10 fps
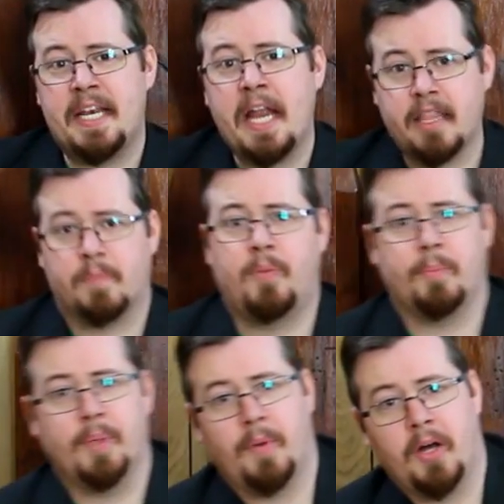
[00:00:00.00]
another
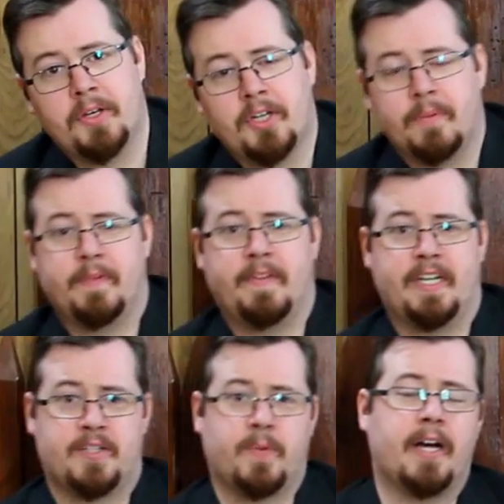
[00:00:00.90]
problem on top of it
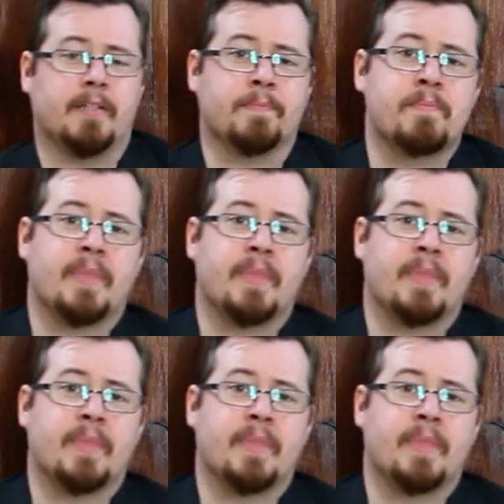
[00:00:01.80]
as well,